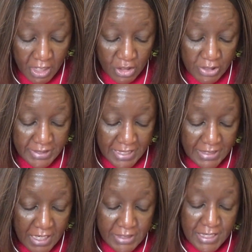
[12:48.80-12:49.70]
She
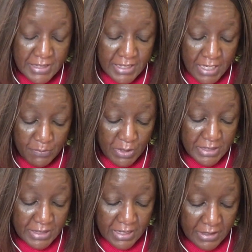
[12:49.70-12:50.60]
said, Tanzania
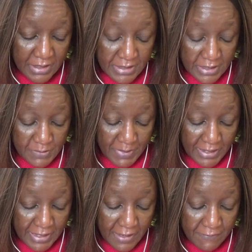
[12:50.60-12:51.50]
president, this is by
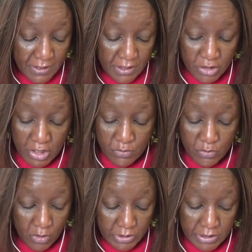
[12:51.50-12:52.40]
Kevin
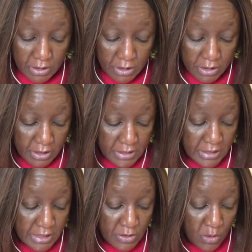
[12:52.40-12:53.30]
Cheruyot. This
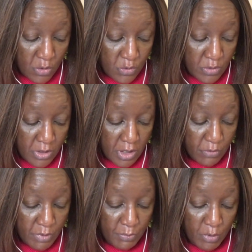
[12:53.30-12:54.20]
is his own
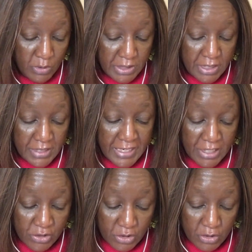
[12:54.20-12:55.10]
report in the
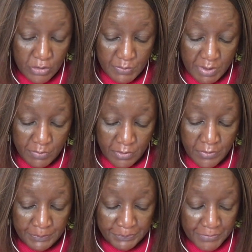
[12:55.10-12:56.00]
Nation newspaper.
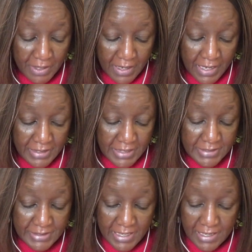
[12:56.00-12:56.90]
And he
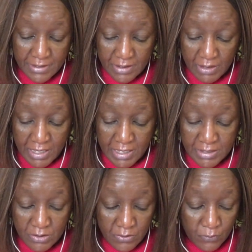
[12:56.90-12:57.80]
said,
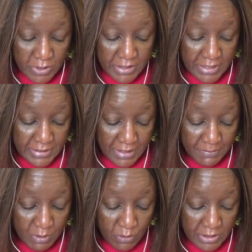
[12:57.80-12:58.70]
as of which date? Let
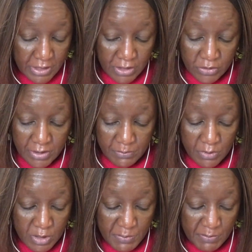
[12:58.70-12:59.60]
me quote the Nation
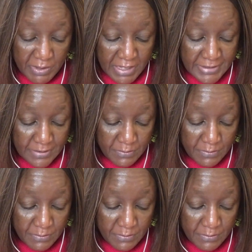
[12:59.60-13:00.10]
newspaper nicely